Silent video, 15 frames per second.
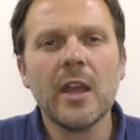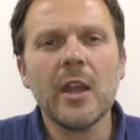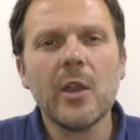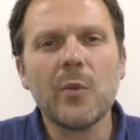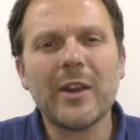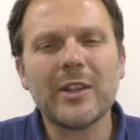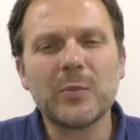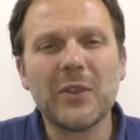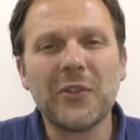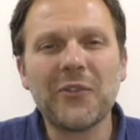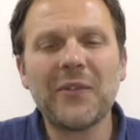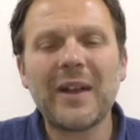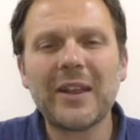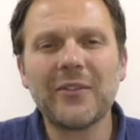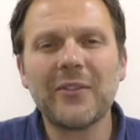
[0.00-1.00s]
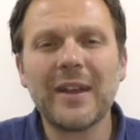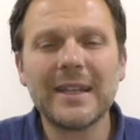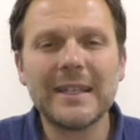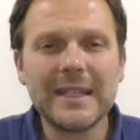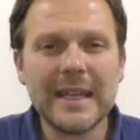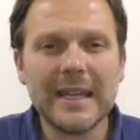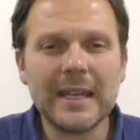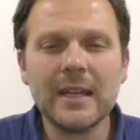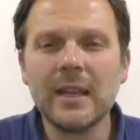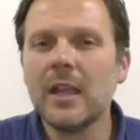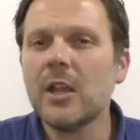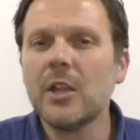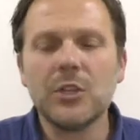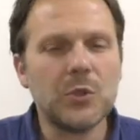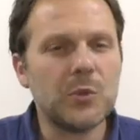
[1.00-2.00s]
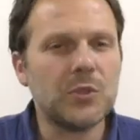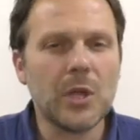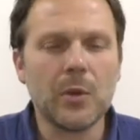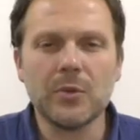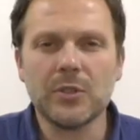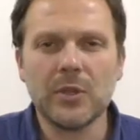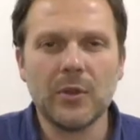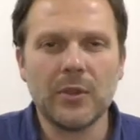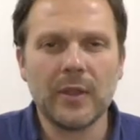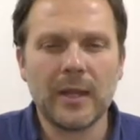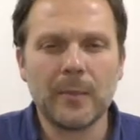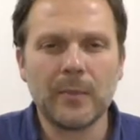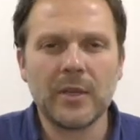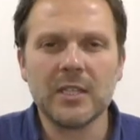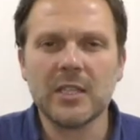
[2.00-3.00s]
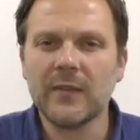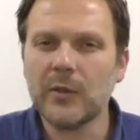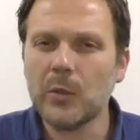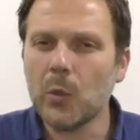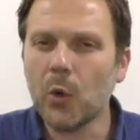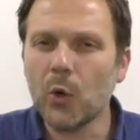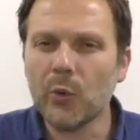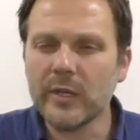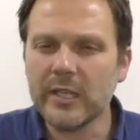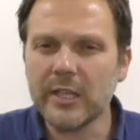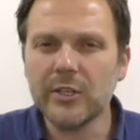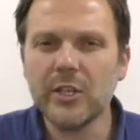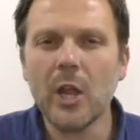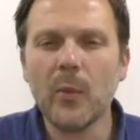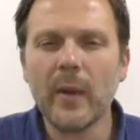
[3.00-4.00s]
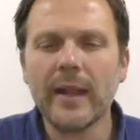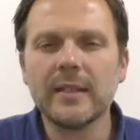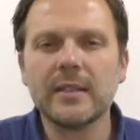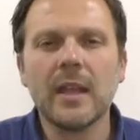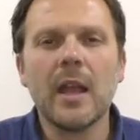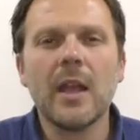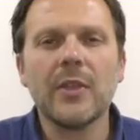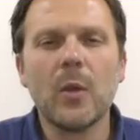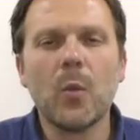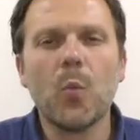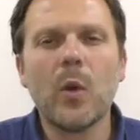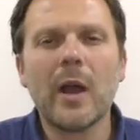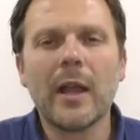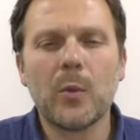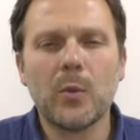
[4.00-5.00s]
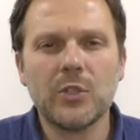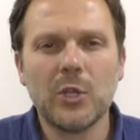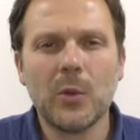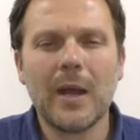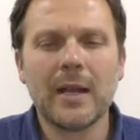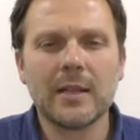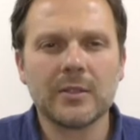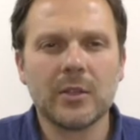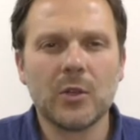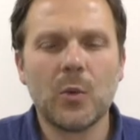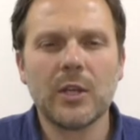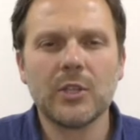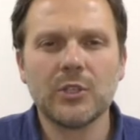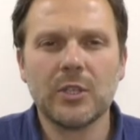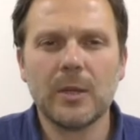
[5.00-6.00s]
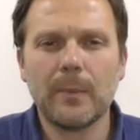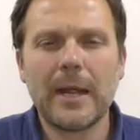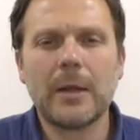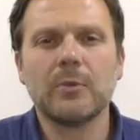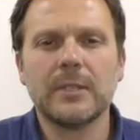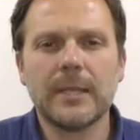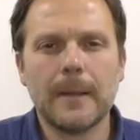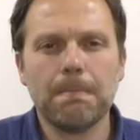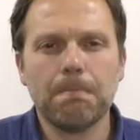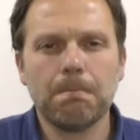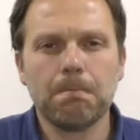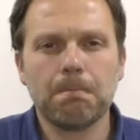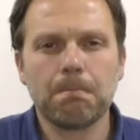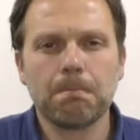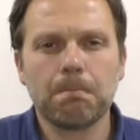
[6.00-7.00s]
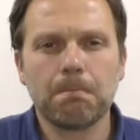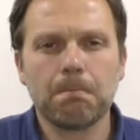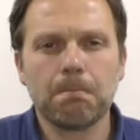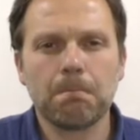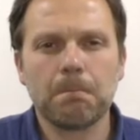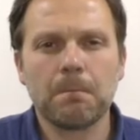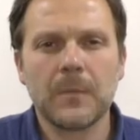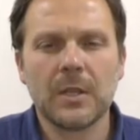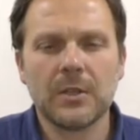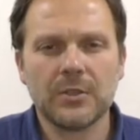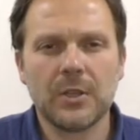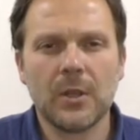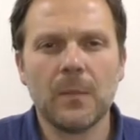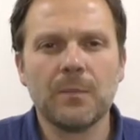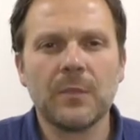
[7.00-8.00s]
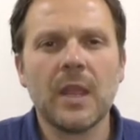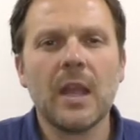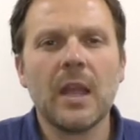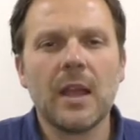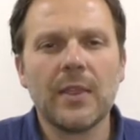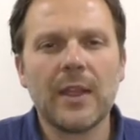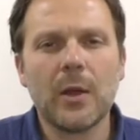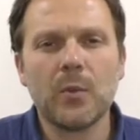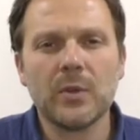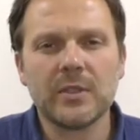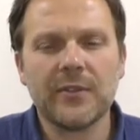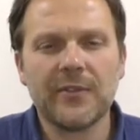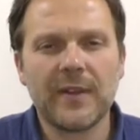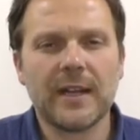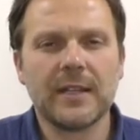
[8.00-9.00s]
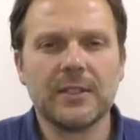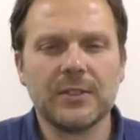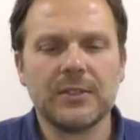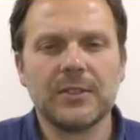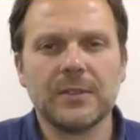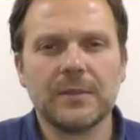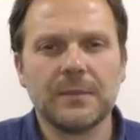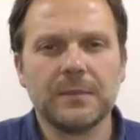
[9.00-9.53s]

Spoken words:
whereas with fact-finding, you don't do that, because if you already know it, then why would you ask a question about it? So that was factors.